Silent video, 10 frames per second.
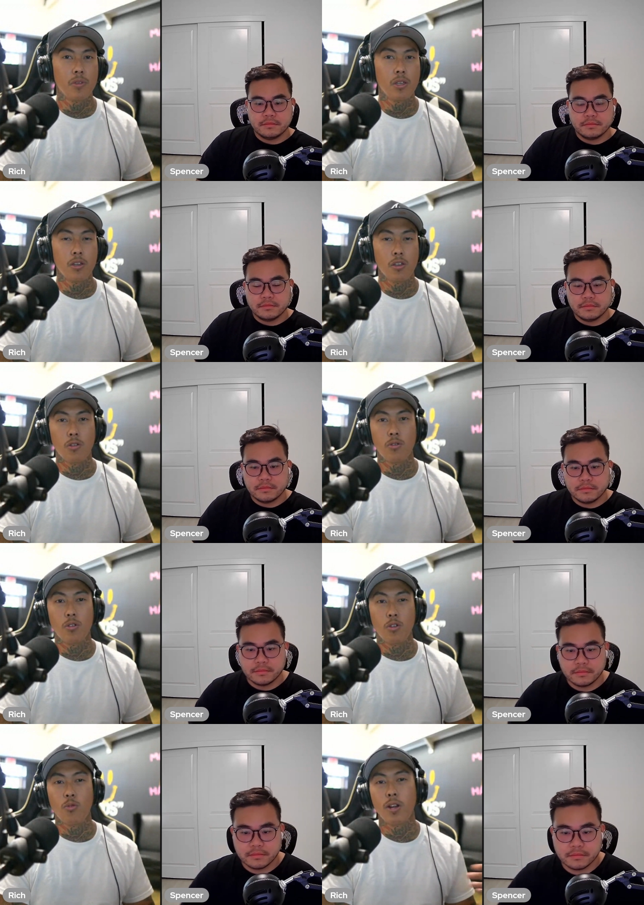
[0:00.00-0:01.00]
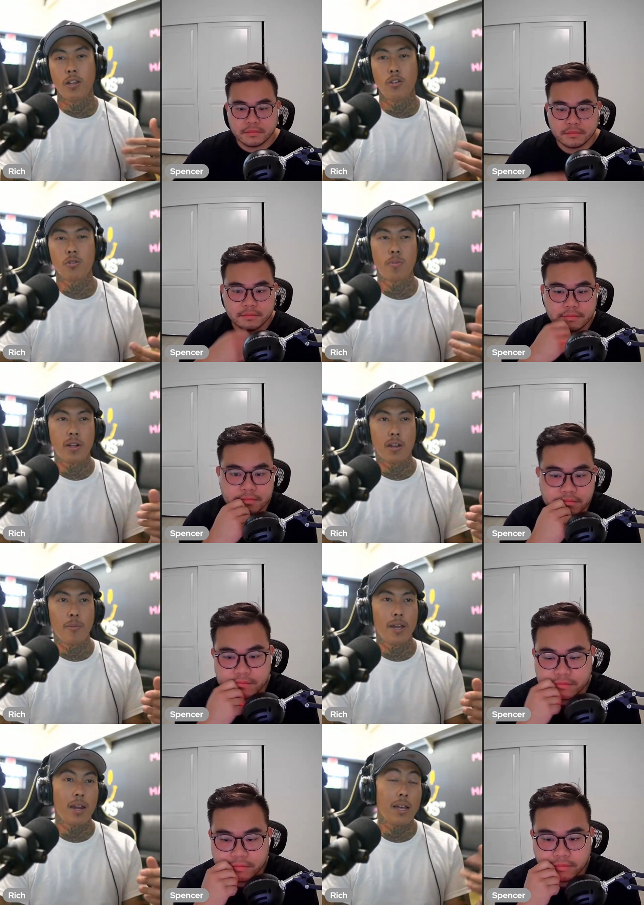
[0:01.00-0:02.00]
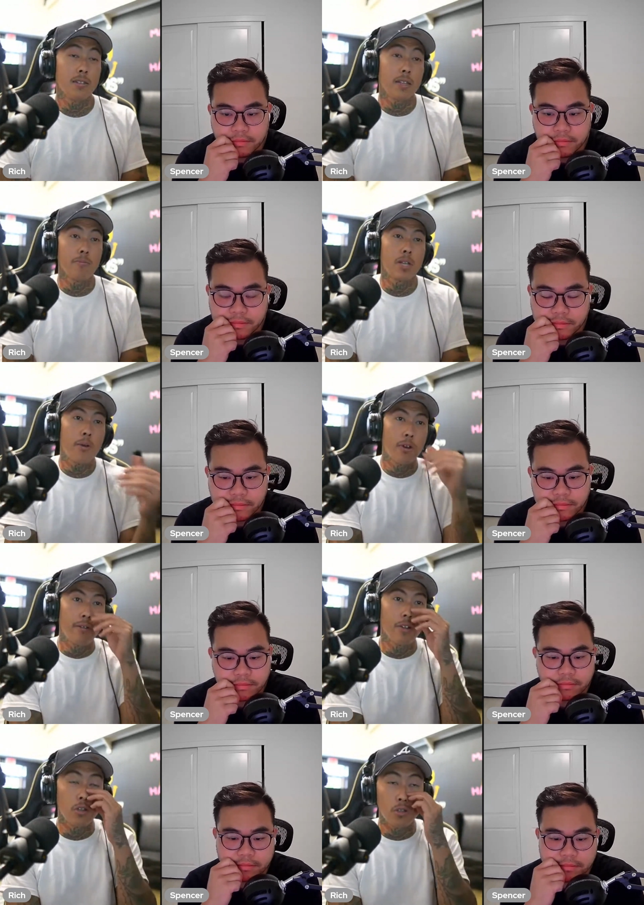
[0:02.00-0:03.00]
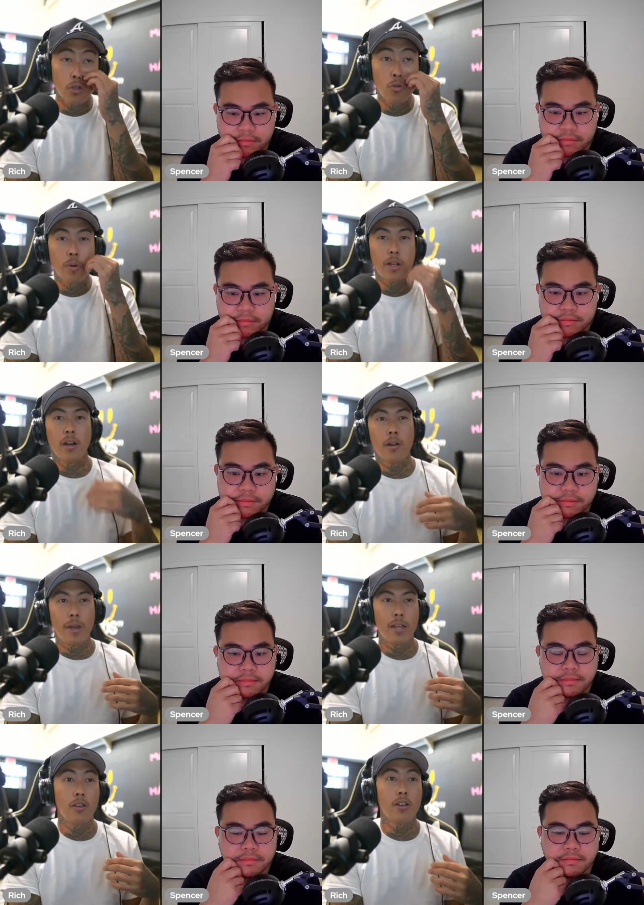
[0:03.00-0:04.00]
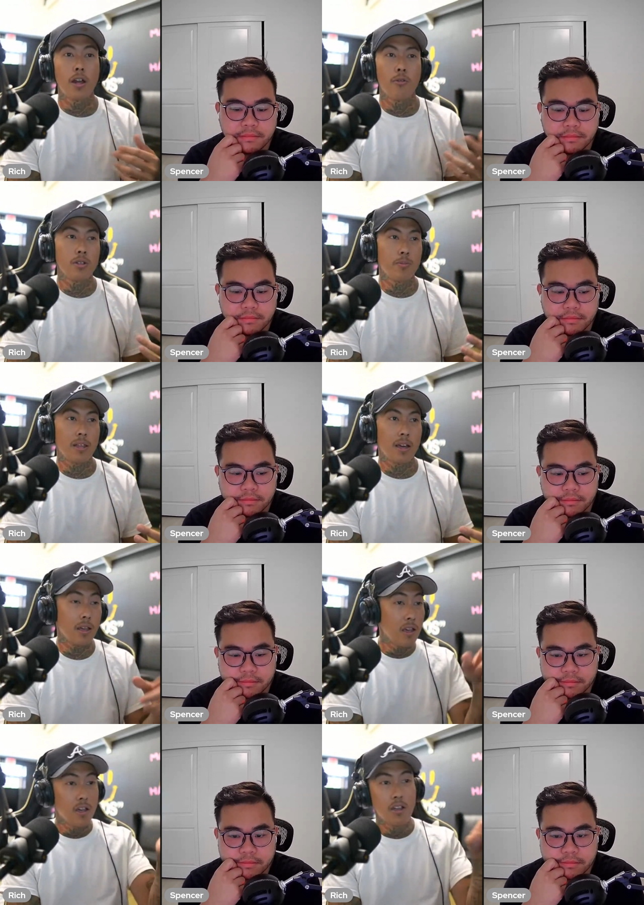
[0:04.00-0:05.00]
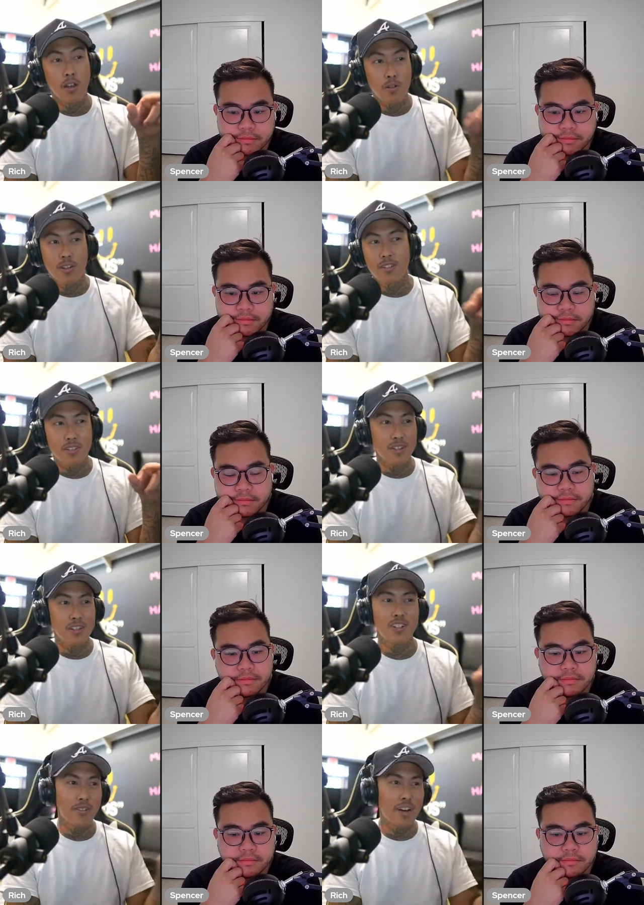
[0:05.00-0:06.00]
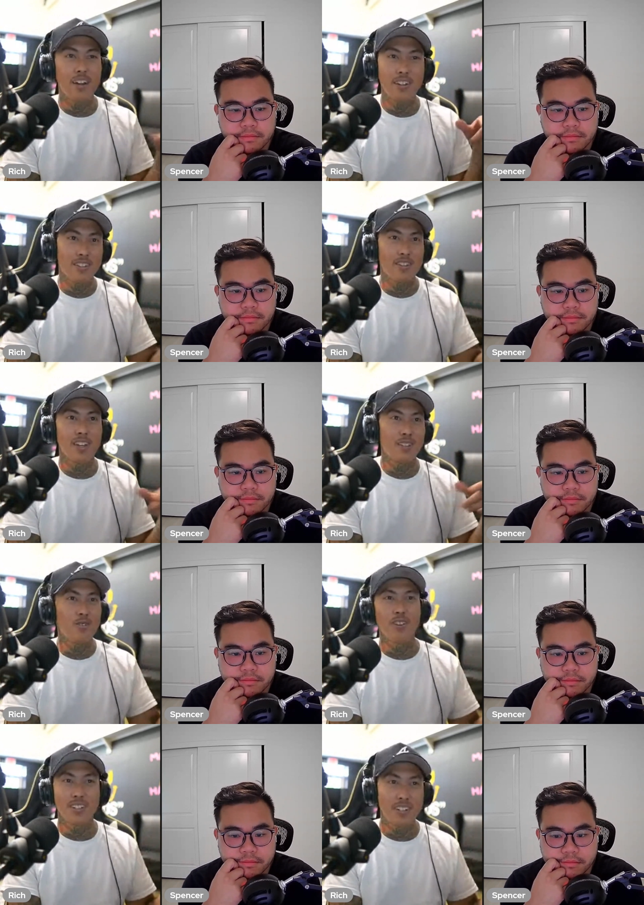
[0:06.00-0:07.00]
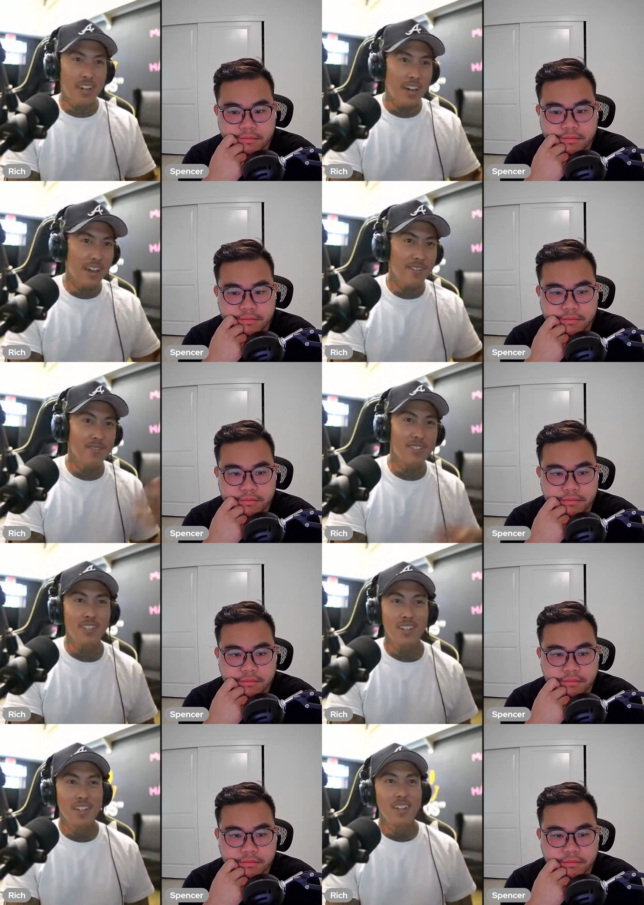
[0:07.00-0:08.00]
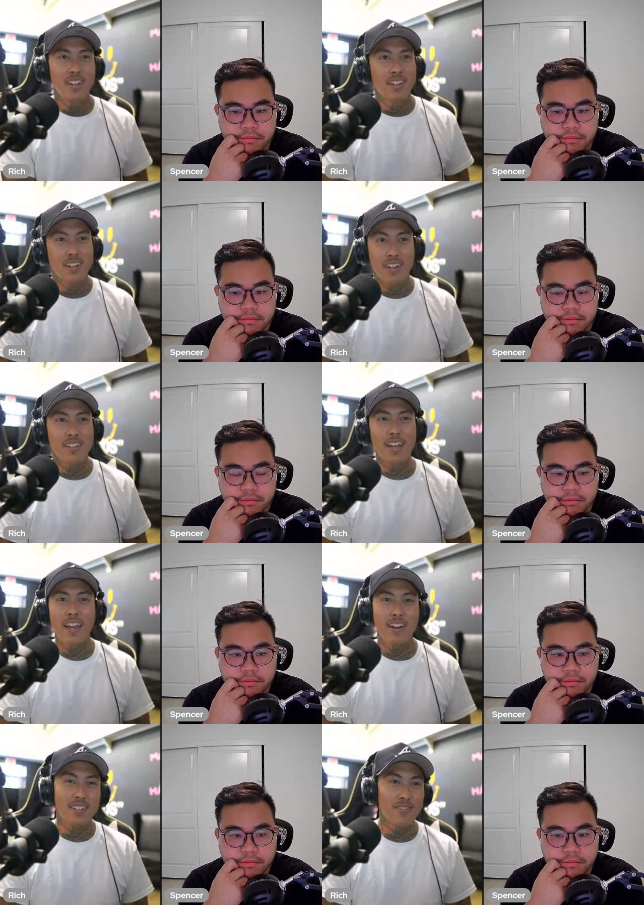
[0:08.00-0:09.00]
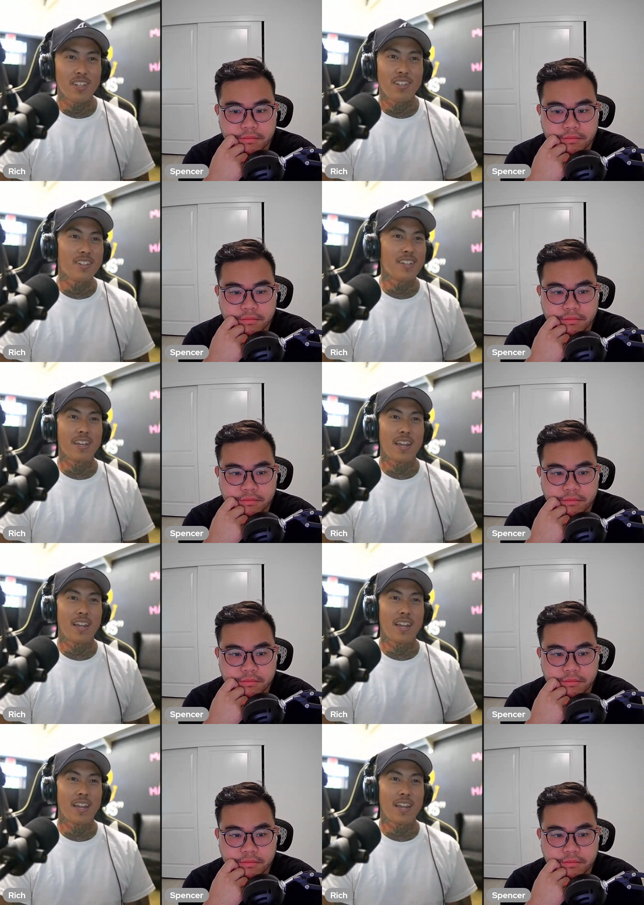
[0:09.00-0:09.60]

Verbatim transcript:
Speaker 1: you want to use print on demand. At the same time, whenever you do print on demand, you can always be like, yo, this shirt right here is selling like 200 times a day or something. You can take